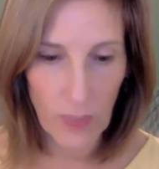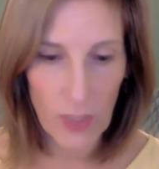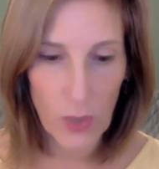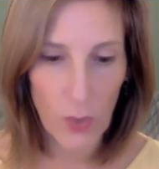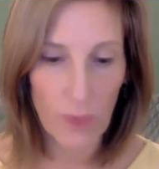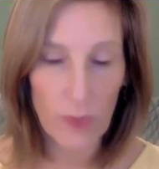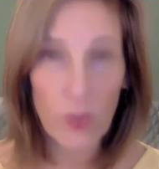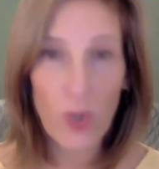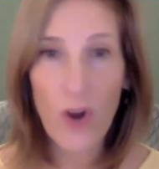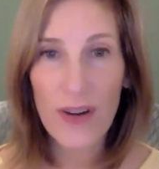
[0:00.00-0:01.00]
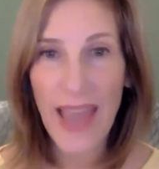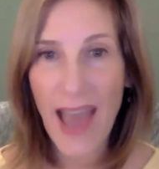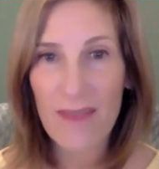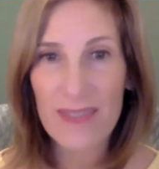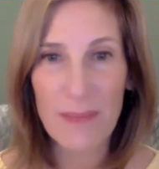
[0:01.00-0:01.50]
So if you don't already
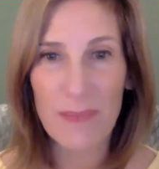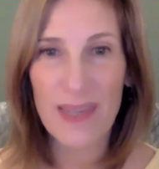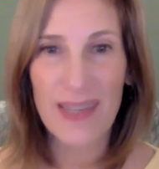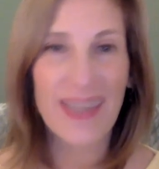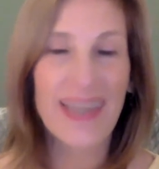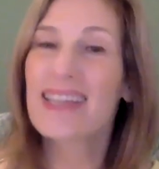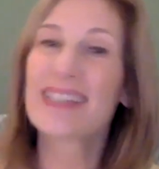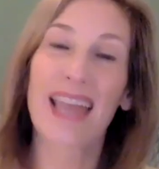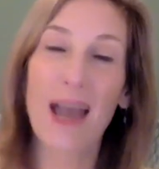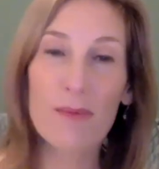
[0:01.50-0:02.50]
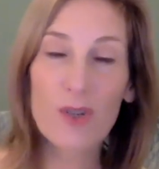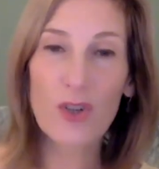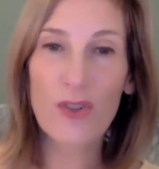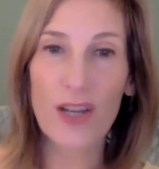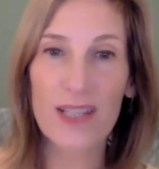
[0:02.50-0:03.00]
have something to capture
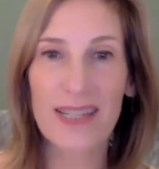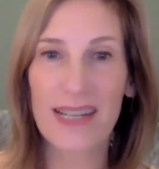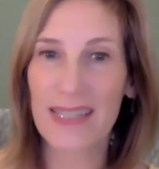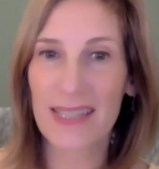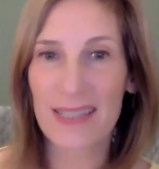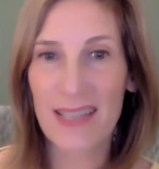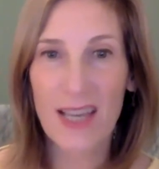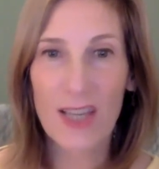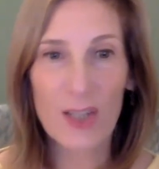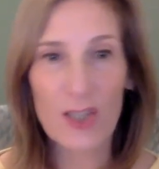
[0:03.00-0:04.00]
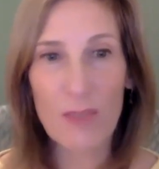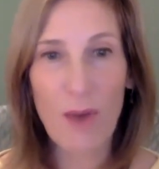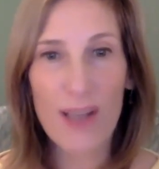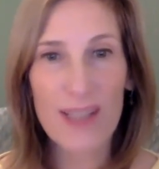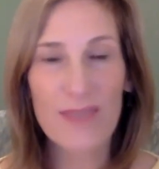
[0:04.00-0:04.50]
your thoughts and ideas, you can just
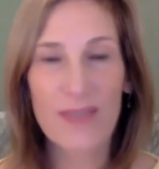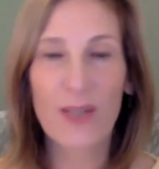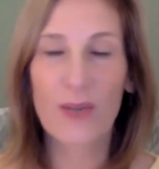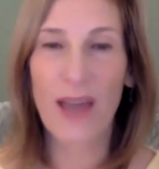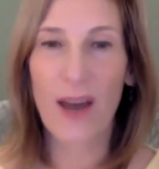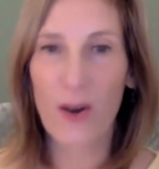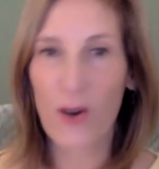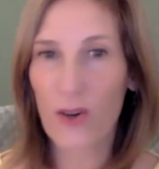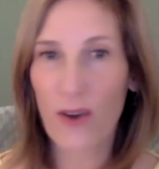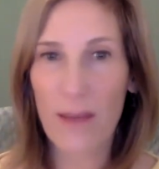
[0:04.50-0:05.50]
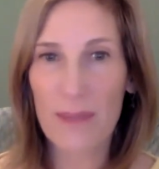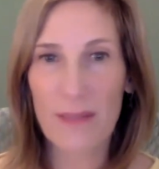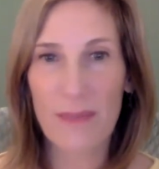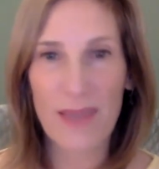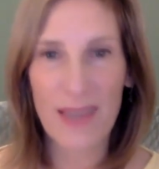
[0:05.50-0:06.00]
pause this video now, grab
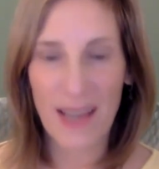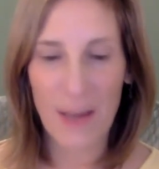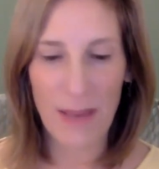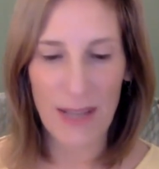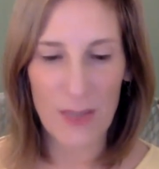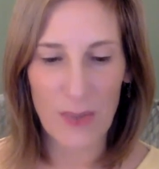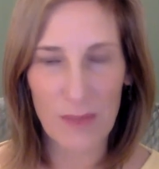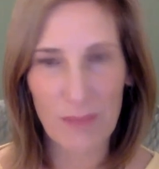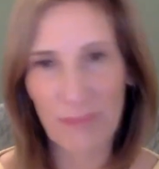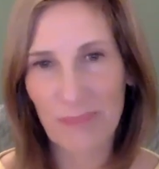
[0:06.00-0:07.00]
something, and come back to it.